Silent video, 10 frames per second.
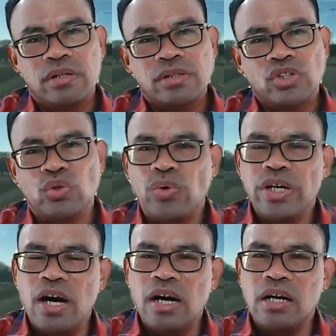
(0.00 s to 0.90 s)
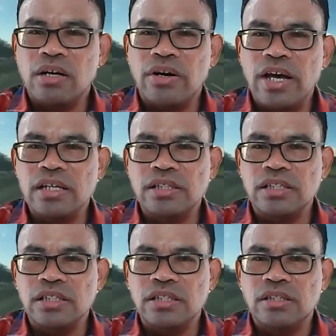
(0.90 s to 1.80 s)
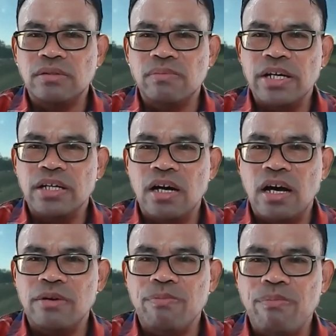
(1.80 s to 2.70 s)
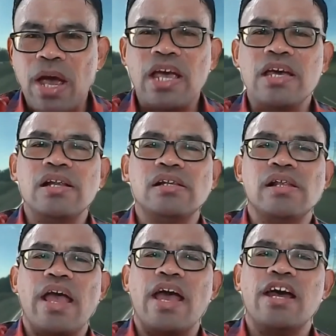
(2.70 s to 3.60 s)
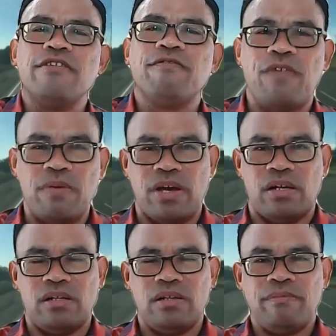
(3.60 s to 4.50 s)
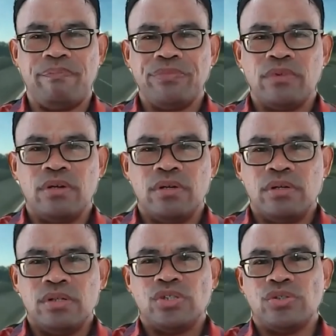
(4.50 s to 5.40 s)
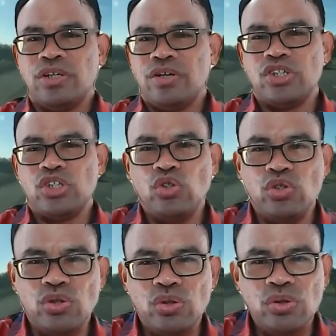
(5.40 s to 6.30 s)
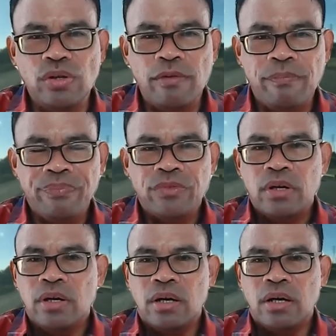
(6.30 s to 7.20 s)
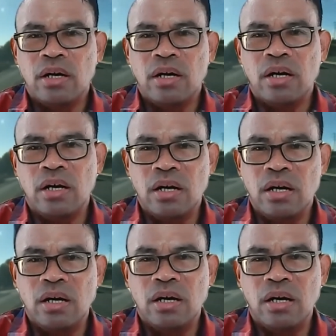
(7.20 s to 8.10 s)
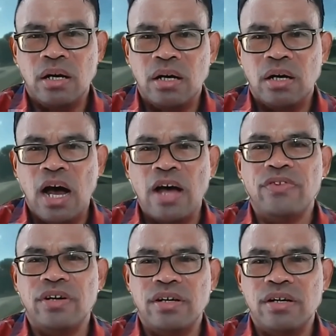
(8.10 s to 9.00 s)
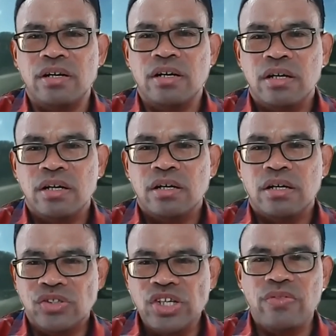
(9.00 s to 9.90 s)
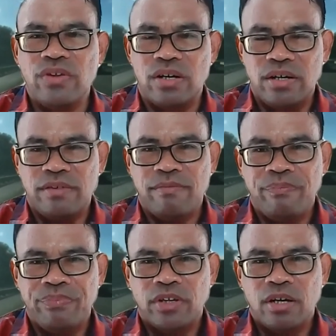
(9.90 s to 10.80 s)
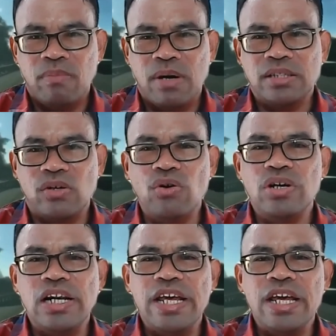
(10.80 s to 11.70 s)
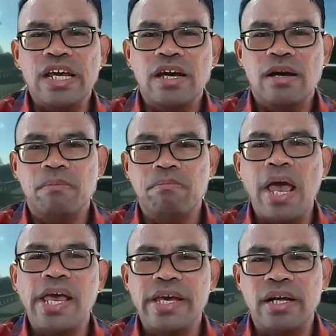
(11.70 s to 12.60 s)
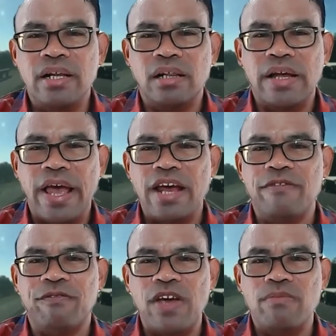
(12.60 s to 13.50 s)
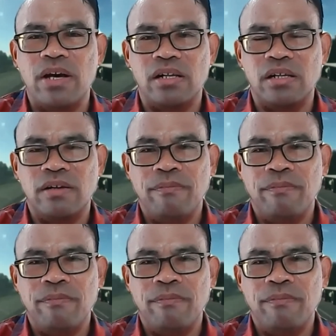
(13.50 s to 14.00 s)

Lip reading: So we are created by God, male and female. So there is no other gender, but only male and female.